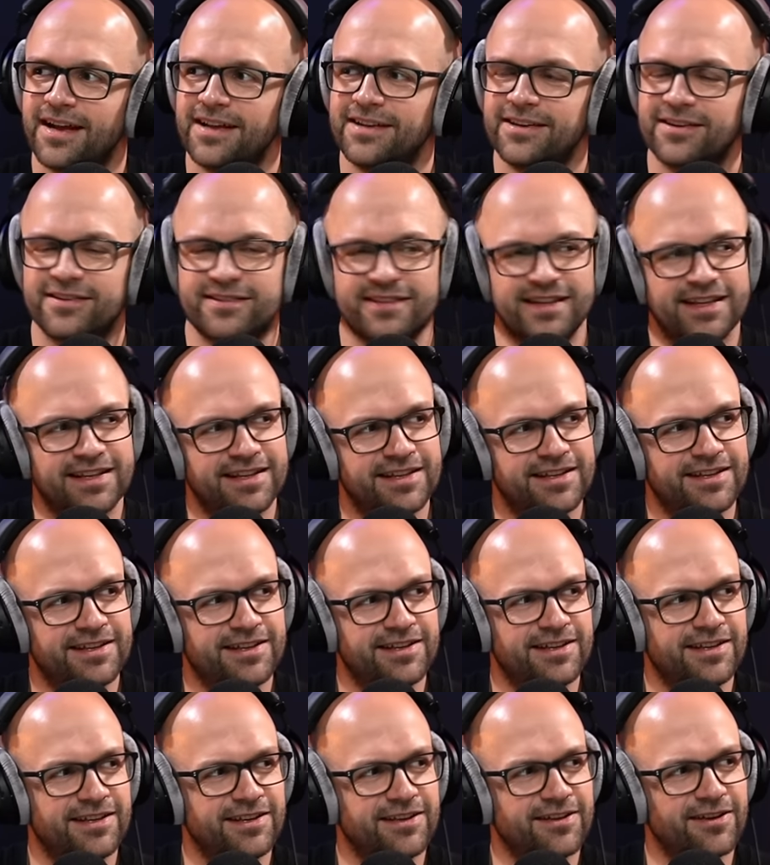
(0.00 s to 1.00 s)
You just think,
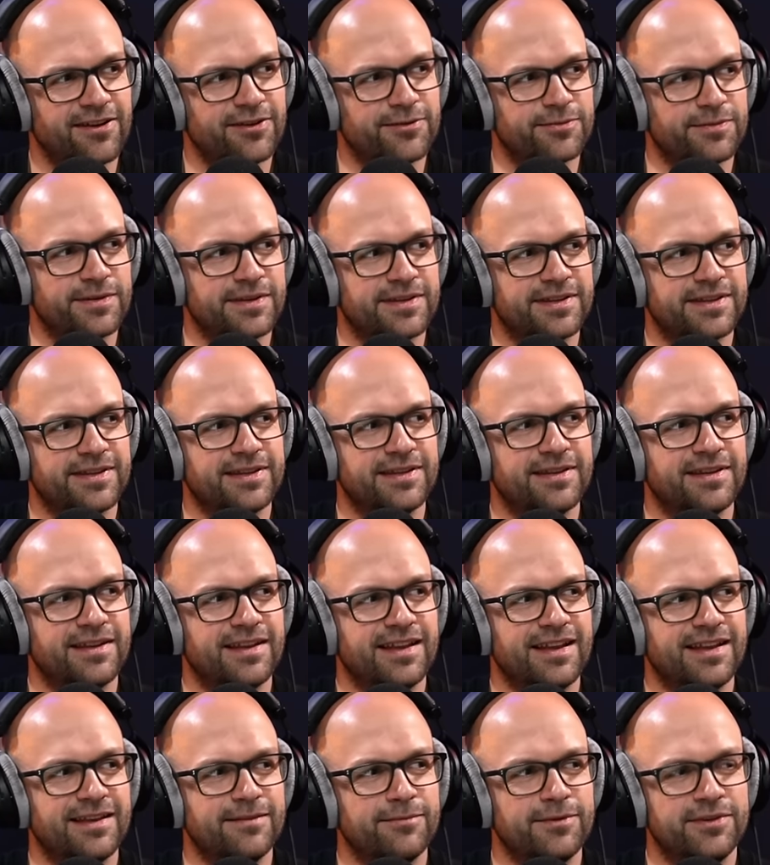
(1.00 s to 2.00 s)
God,
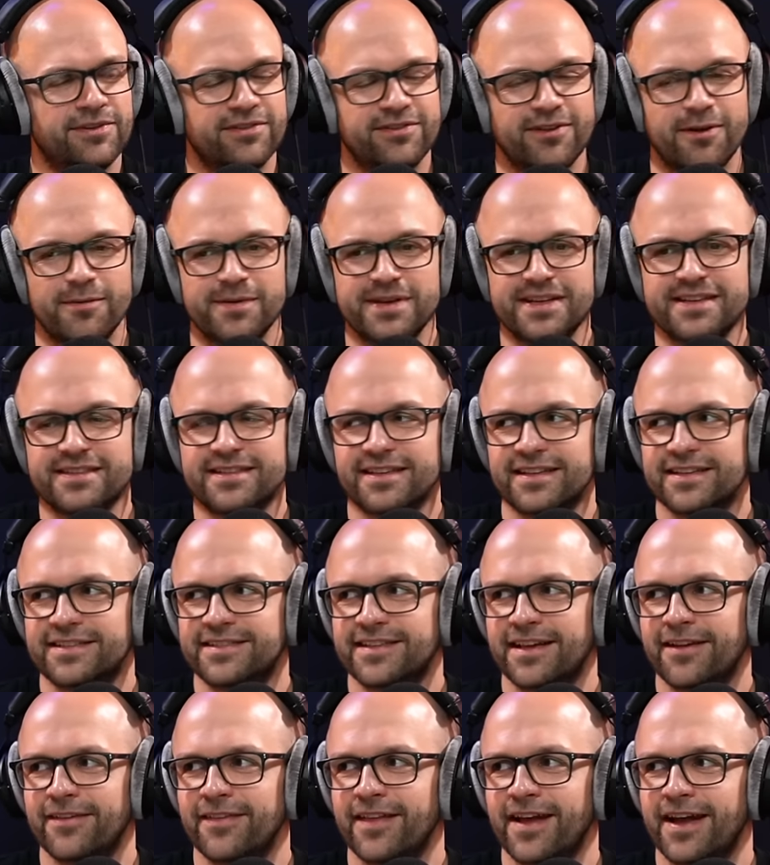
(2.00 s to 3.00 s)
we'd so easily
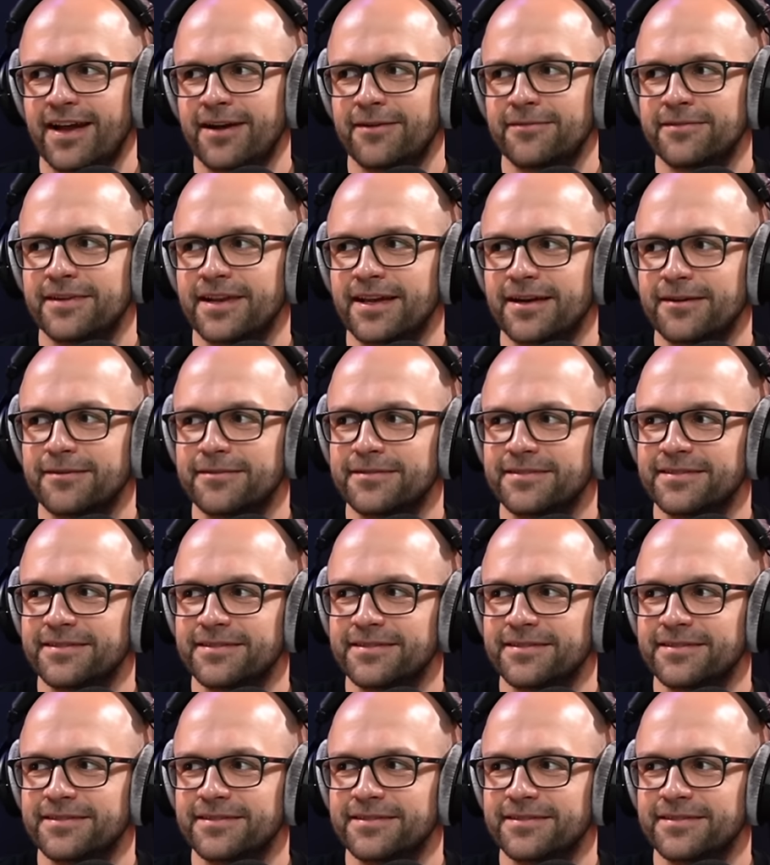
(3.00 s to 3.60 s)
sell that out now.